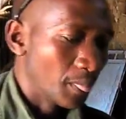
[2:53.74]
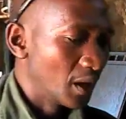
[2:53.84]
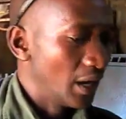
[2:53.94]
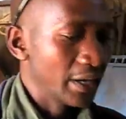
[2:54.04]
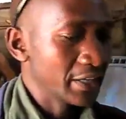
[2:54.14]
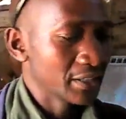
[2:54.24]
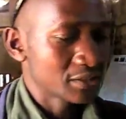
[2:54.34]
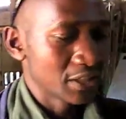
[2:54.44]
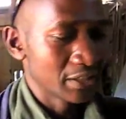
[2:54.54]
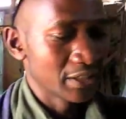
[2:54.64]

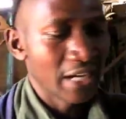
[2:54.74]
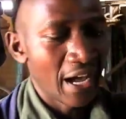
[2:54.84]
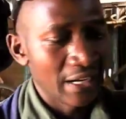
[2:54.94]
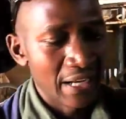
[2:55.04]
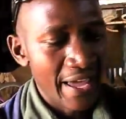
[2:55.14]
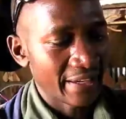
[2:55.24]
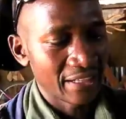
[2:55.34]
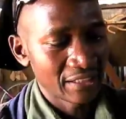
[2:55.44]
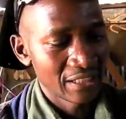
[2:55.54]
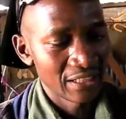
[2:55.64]
I
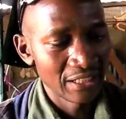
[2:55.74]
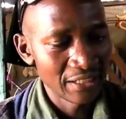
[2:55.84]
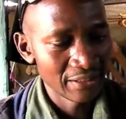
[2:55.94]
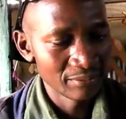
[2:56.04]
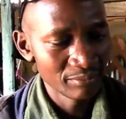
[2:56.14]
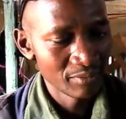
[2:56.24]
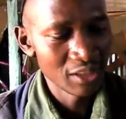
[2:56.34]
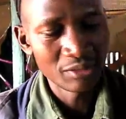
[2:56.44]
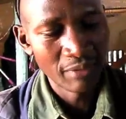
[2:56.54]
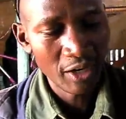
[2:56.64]
like them.
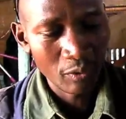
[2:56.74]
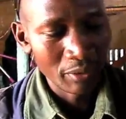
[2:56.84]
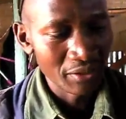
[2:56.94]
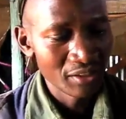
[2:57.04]
It's my hobby.